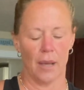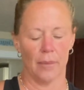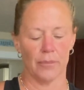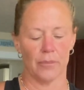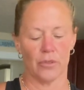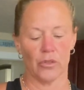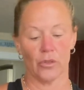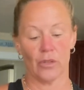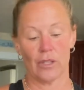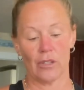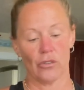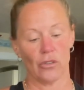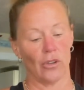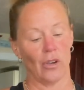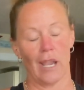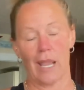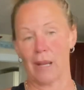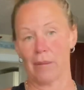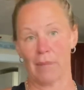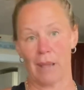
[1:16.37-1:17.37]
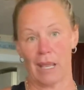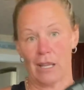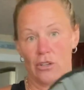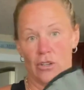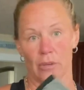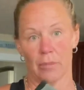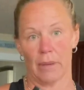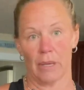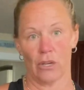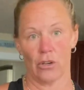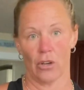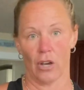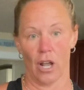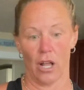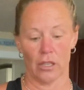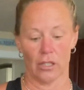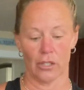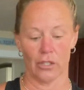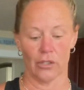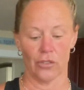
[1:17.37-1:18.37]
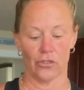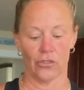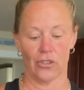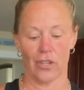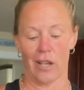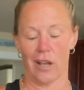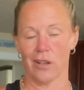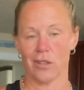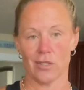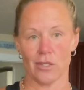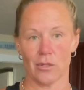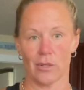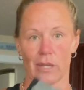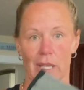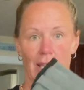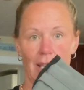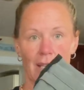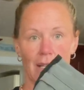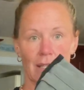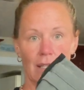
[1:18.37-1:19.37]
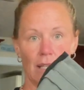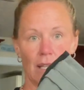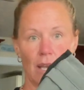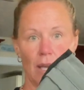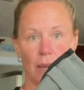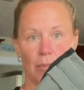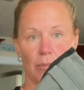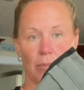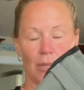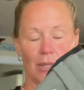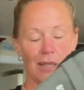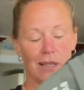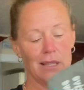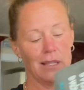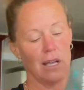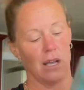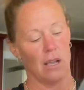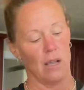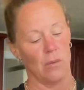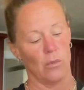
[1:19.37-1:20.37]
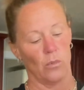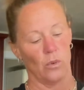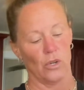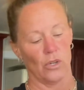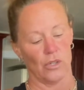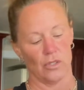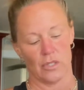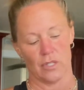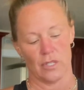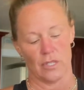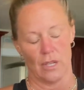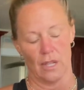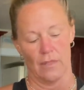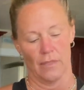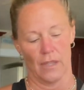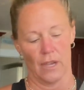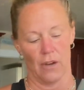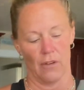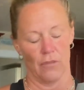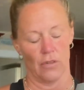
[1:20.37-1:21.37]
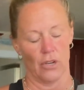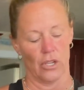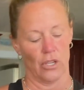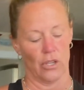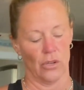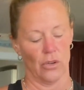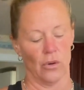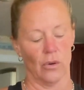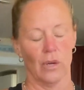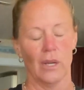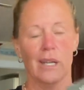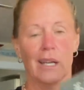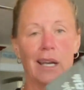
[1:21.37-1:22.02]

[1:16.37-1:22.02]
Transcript: So these are handmade. You can pick your colors. She also can put words on there for you.